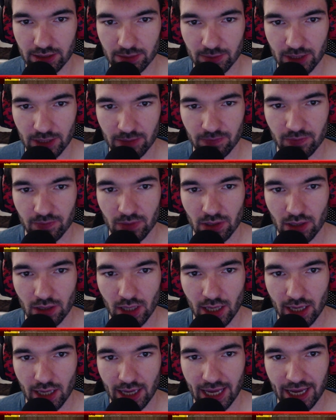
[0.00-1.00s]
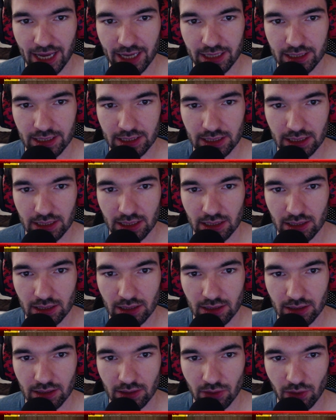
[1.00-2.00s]
Spear, and
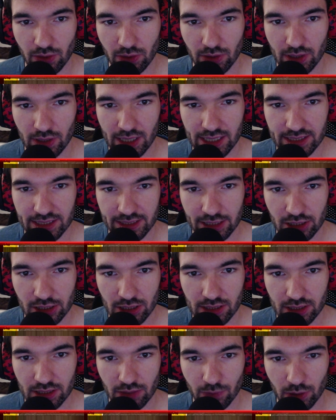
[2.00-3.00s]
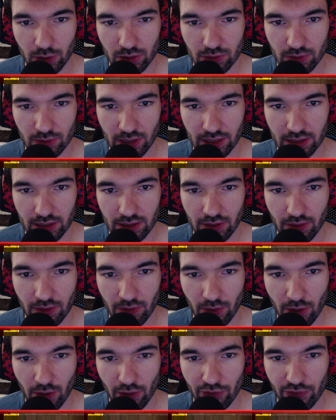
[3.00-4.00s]
as sigils you want to run
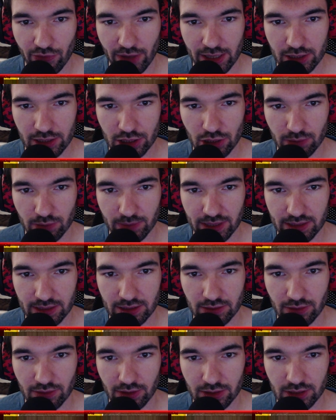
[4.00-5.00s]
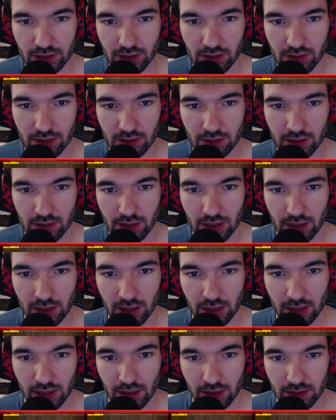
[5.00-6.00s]
Earth and Geomancy Sigil.
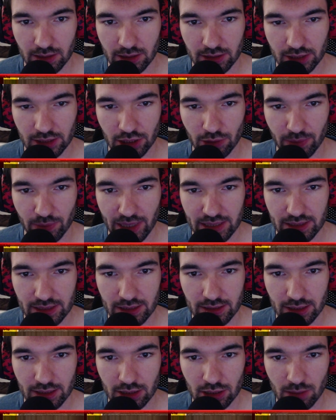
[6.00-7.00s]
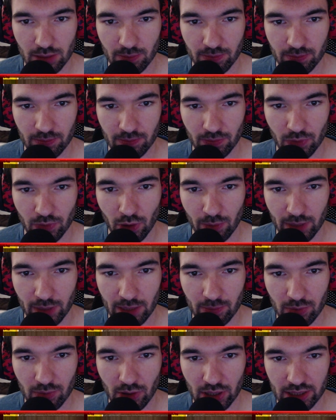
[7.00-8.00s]
Geomancy Sigil
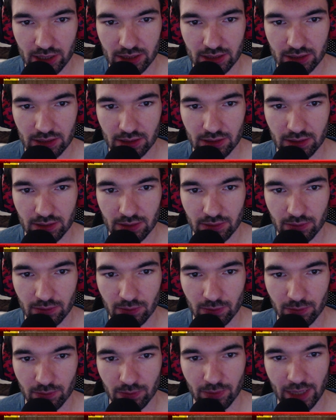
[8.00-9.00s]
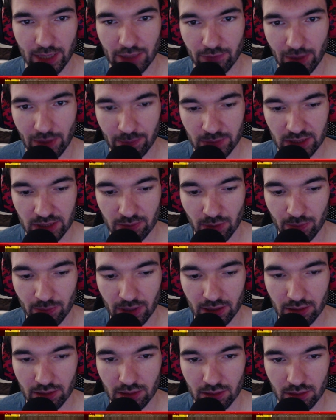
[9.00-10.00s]
normally procs when weapon swapping.